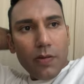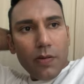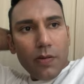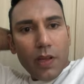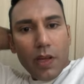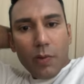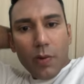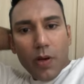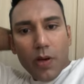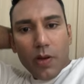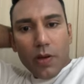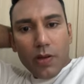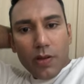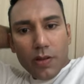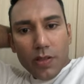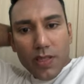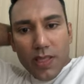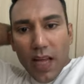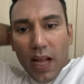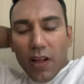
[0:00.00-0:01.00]
They were
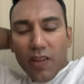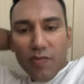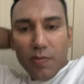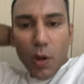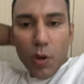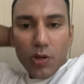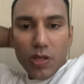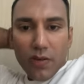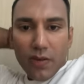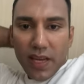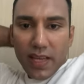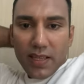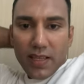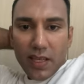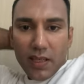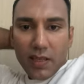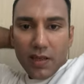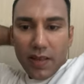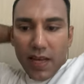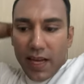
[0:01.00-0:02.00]
self
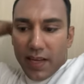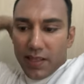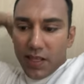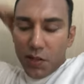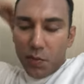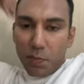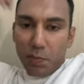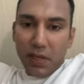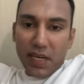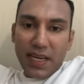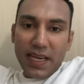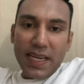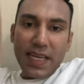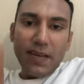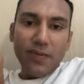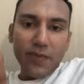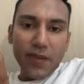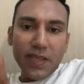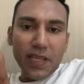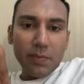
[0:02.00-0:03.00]
motivated, they had this
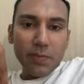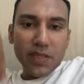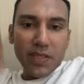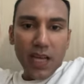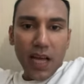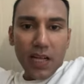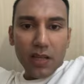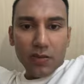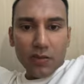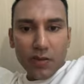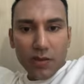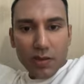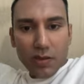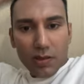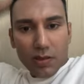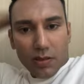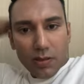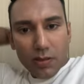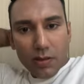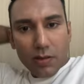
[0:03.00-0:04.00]
belief in
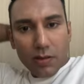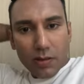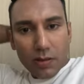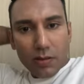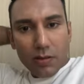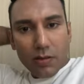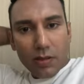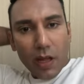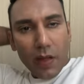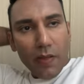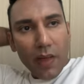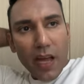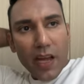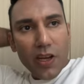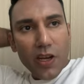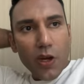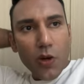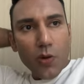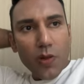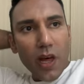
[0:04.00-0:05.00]
themselves that they
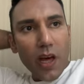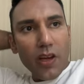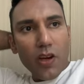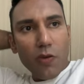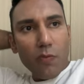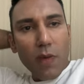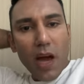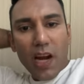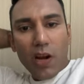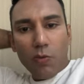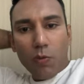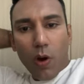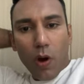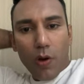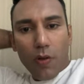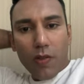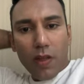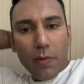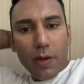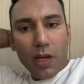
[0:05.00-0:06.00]
knew that no matter
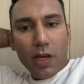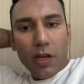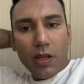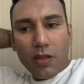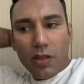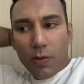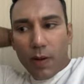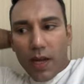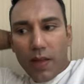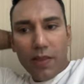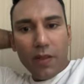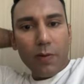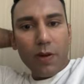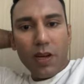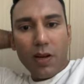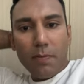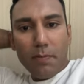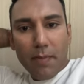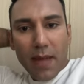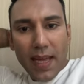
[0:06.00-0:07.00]
what, they were going to do it, they were
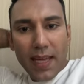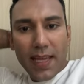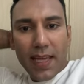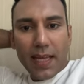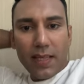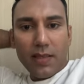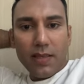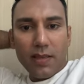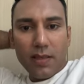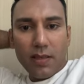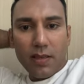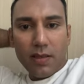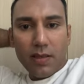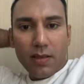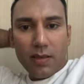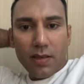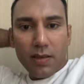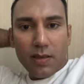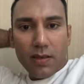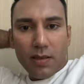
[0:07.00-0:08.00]
going to make it.
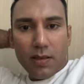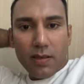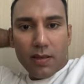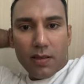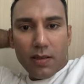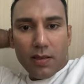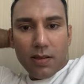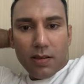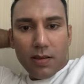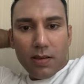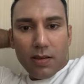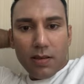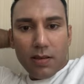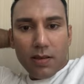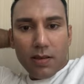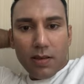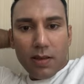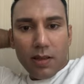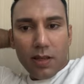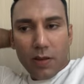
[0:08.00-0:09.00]

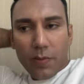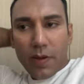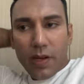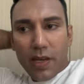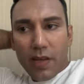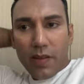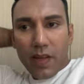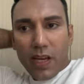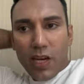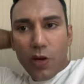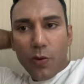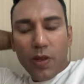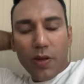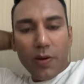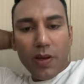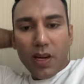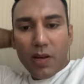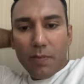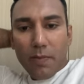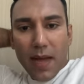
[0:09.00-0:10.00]
They, were, they knew they
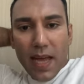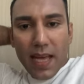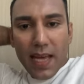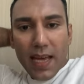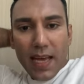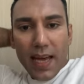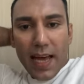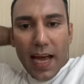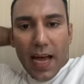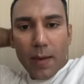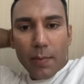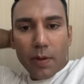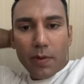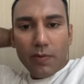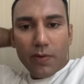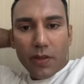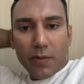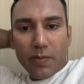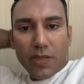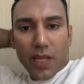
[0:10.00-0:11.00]
were going to make it
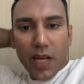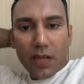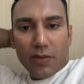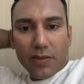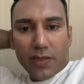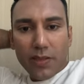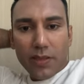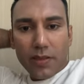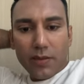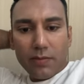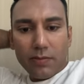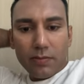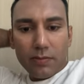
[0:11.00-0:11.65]
happen for themselves.